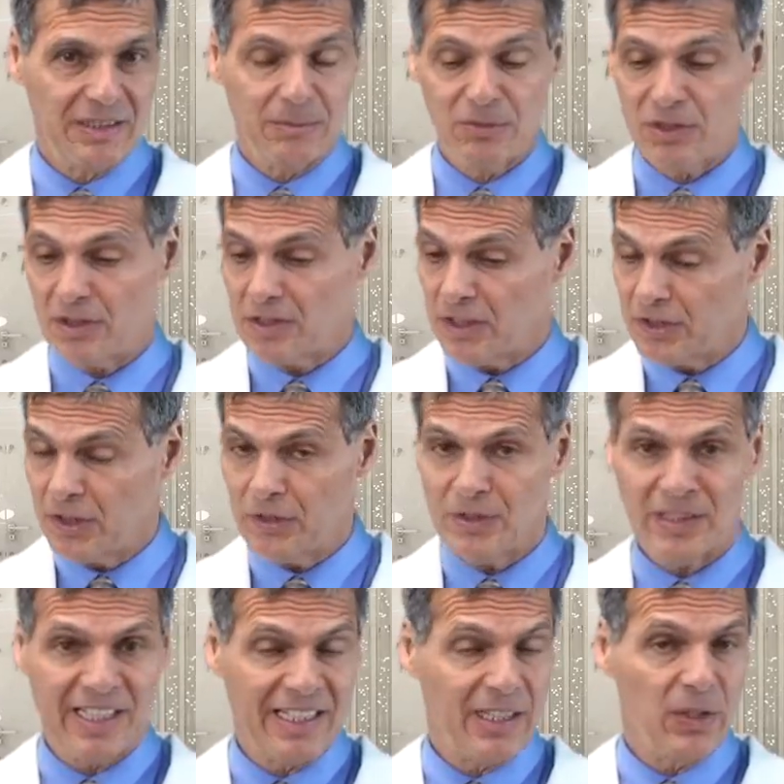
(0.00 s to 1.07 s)
in them, so you'll know
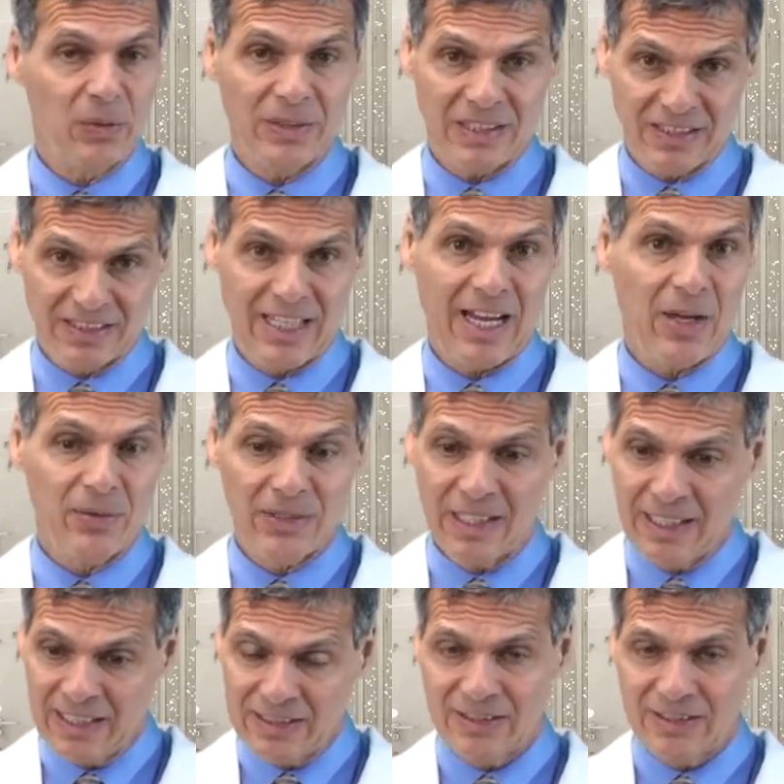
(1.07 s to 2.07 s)
you're getting only sound